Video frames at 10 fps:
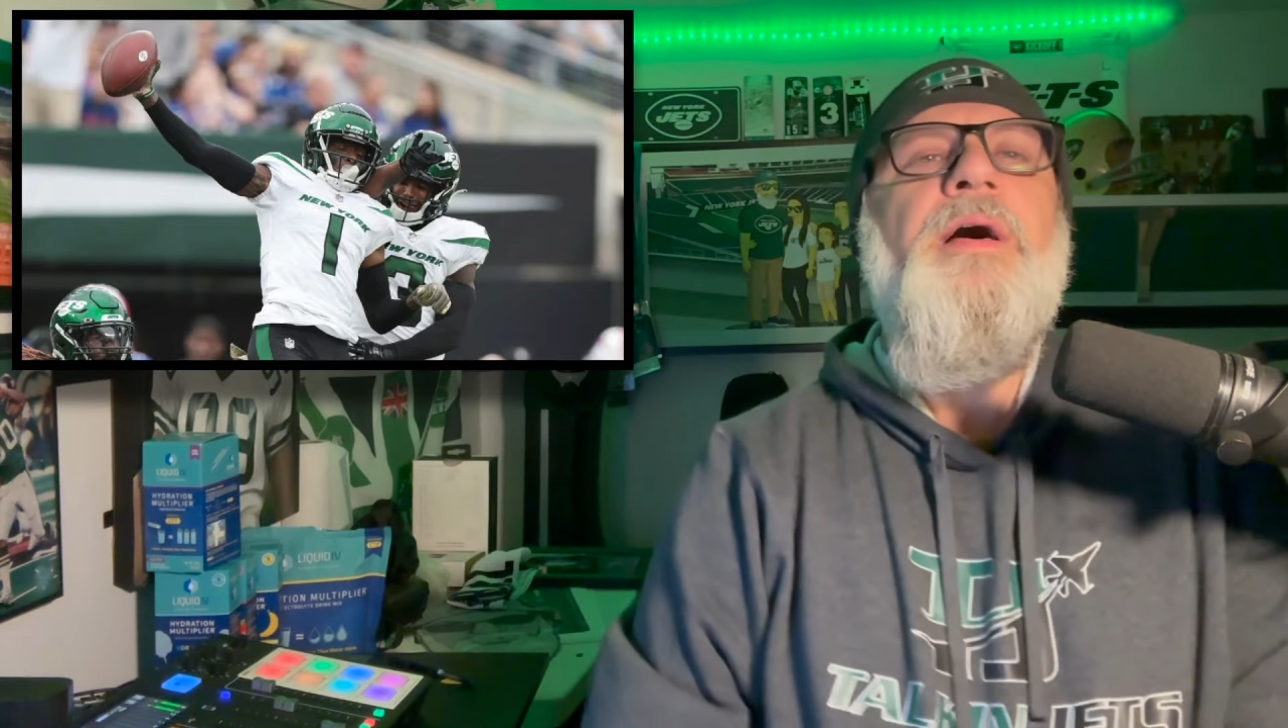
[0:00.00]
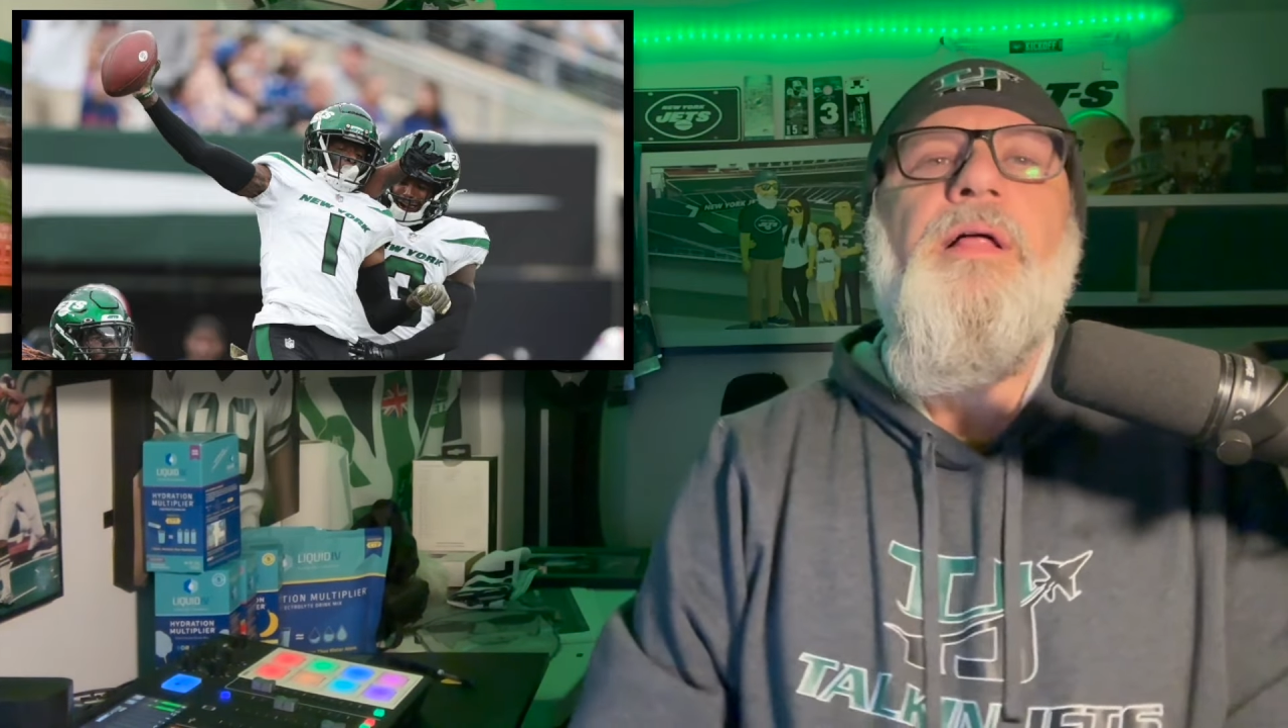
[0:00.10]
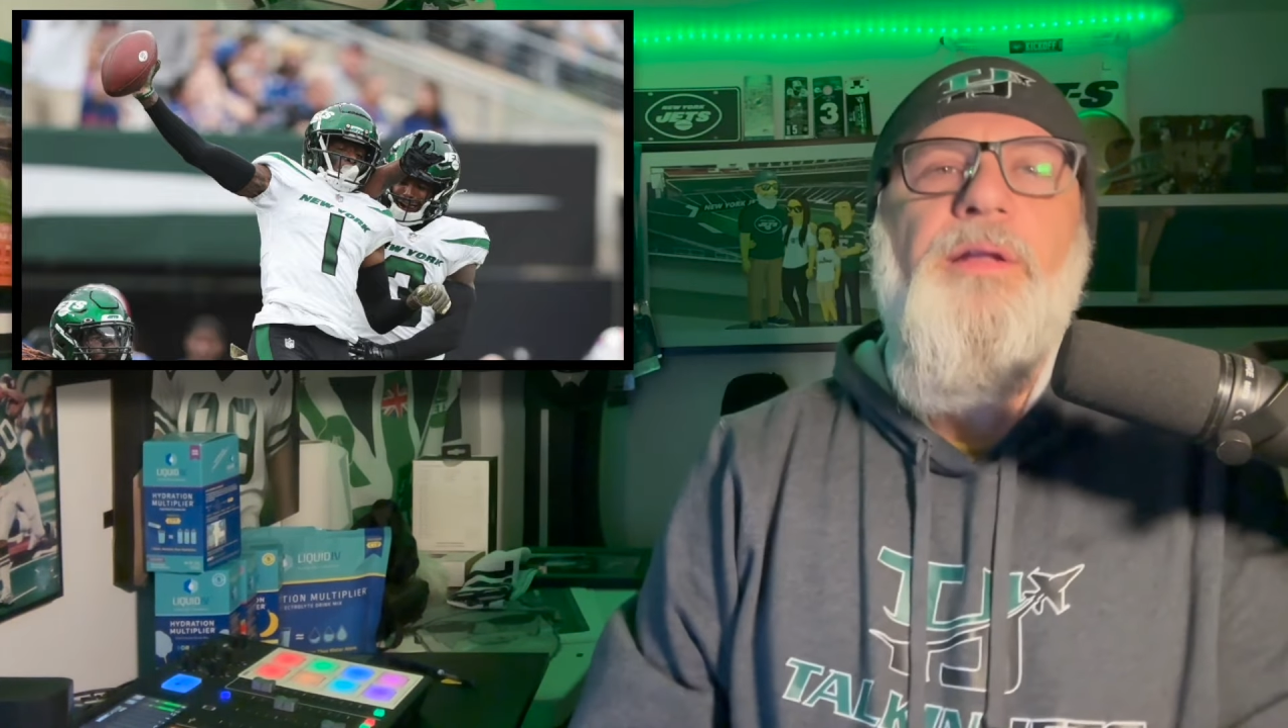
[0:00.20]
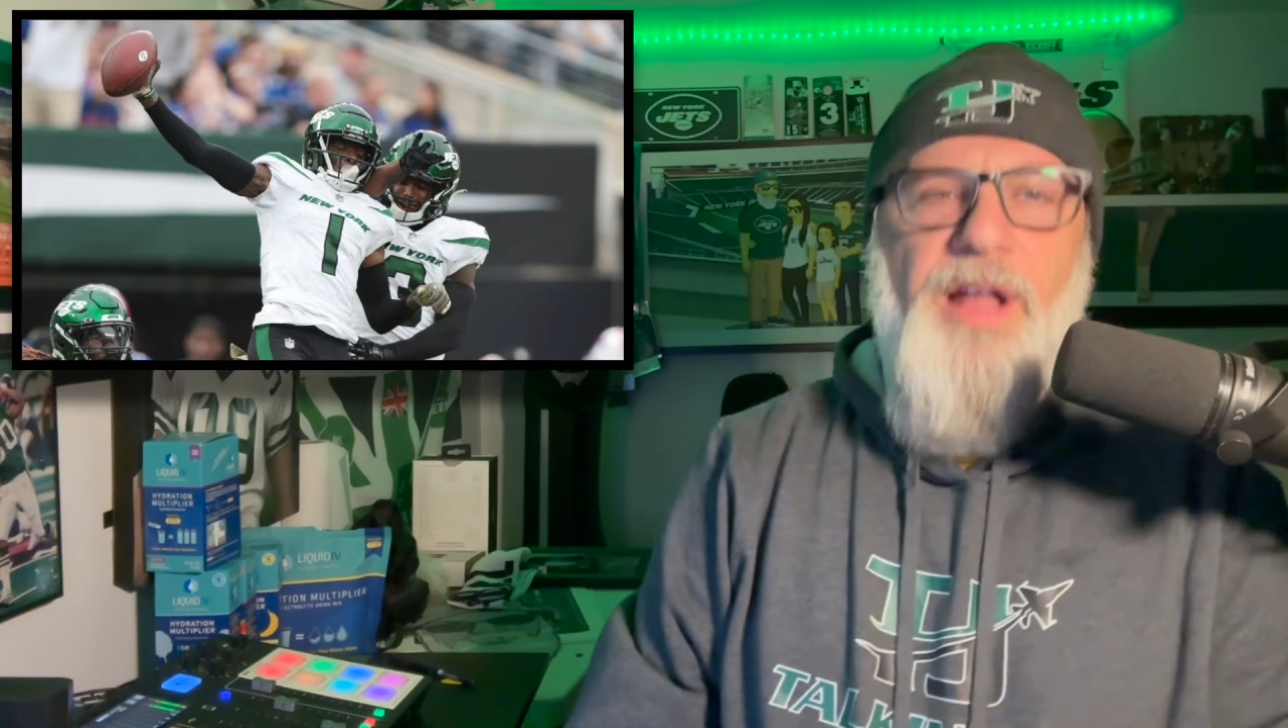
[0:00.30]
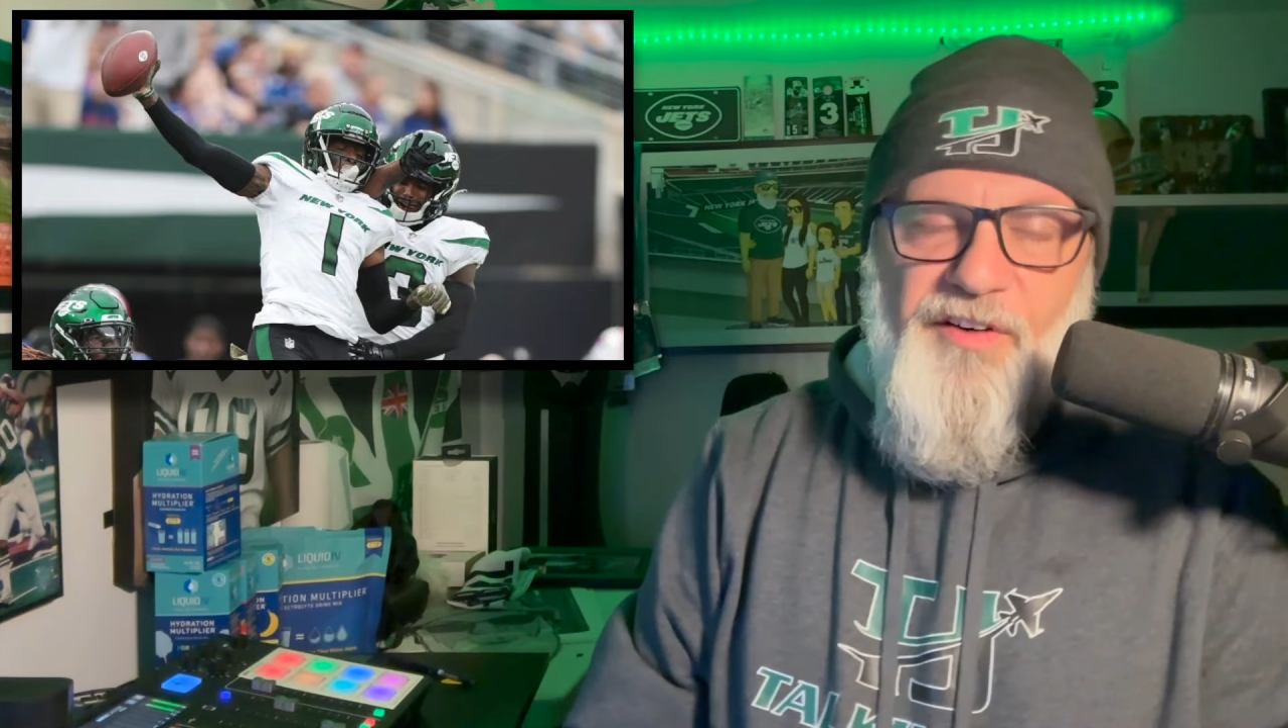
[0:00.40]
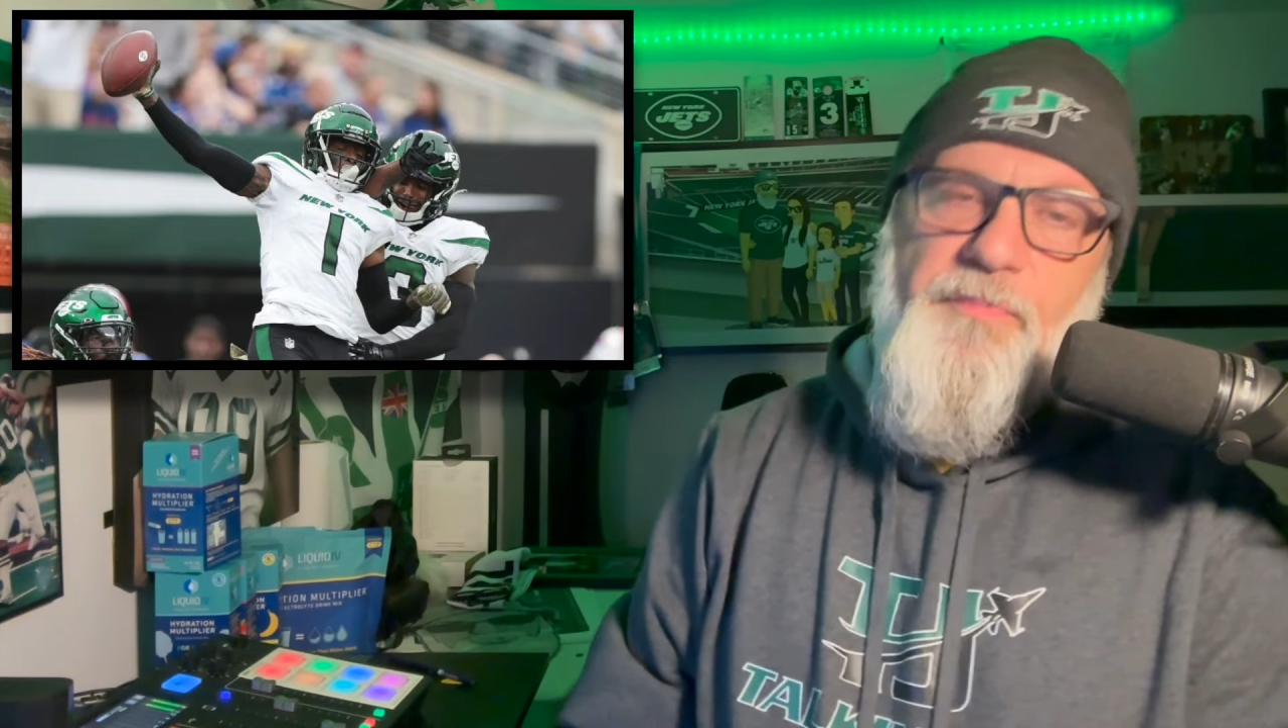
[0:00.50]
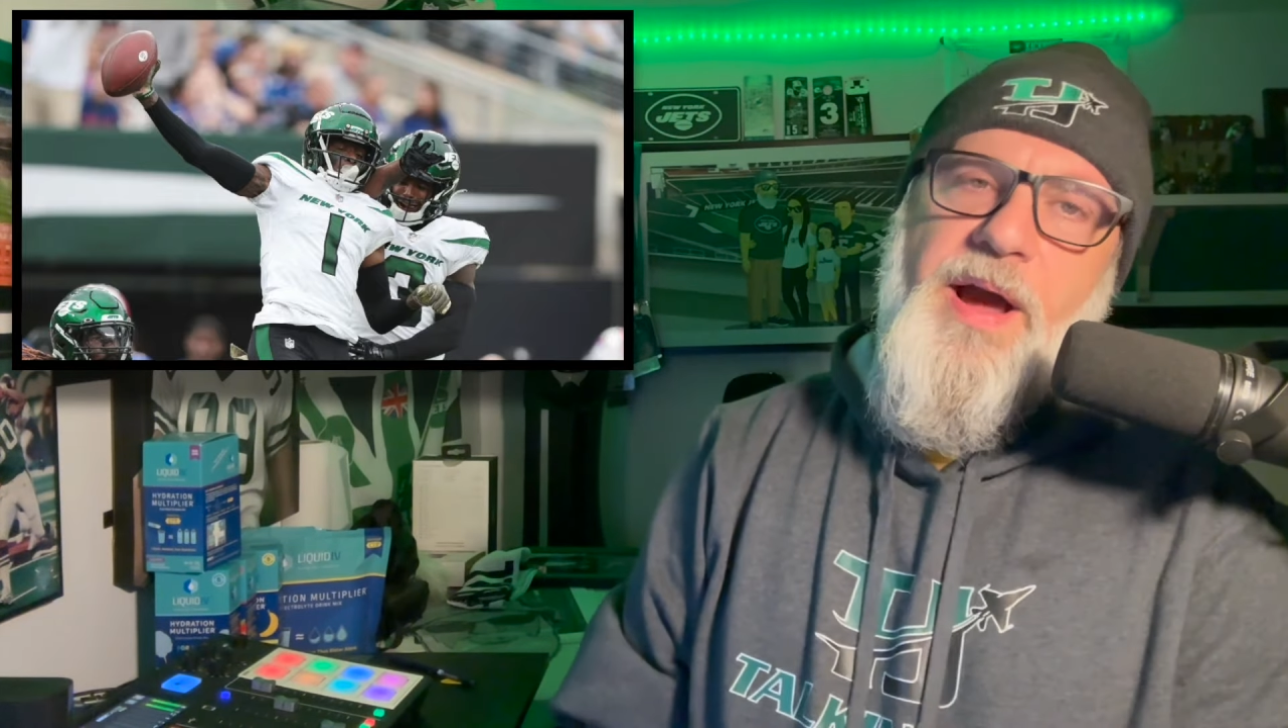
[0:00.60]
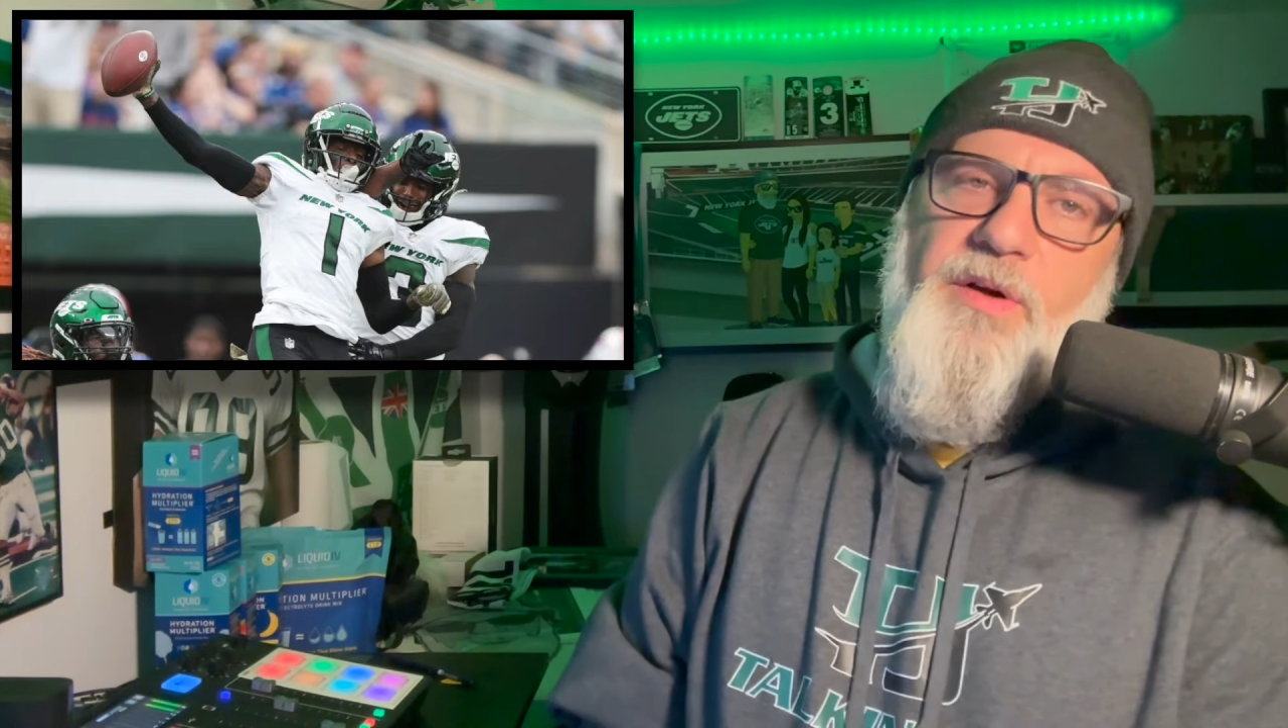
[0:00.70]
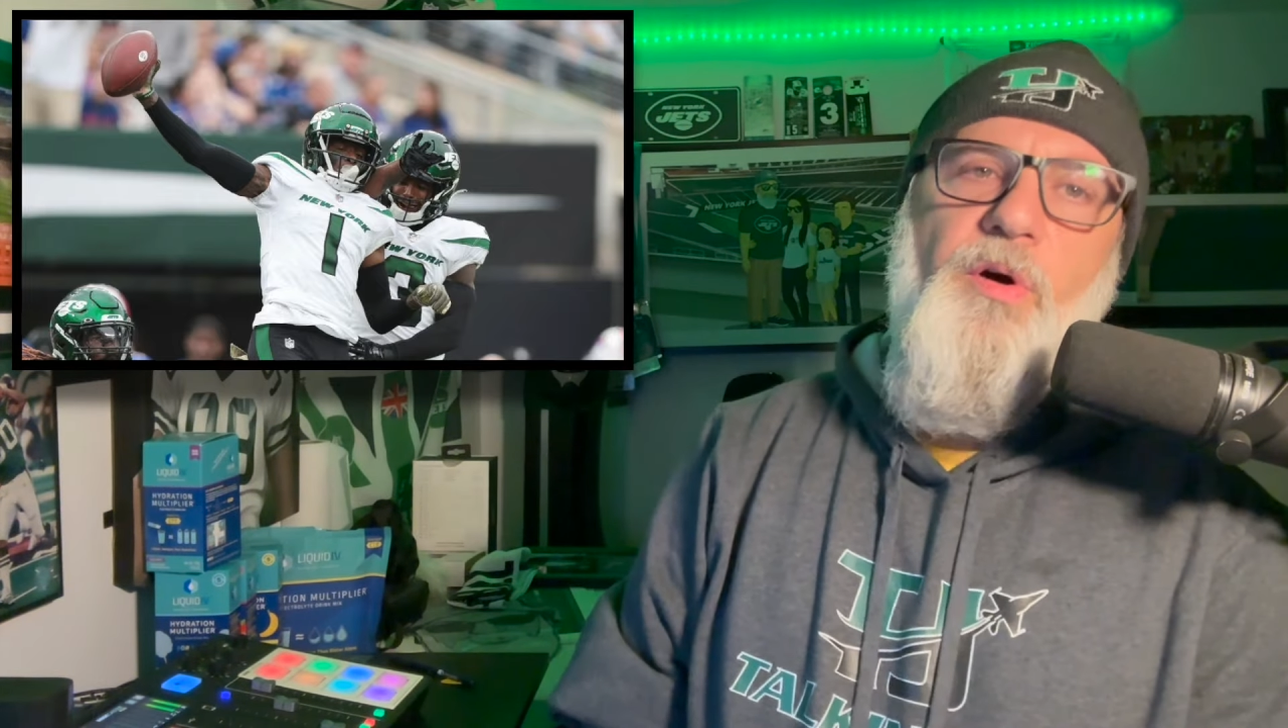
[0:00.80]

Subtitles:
love Michael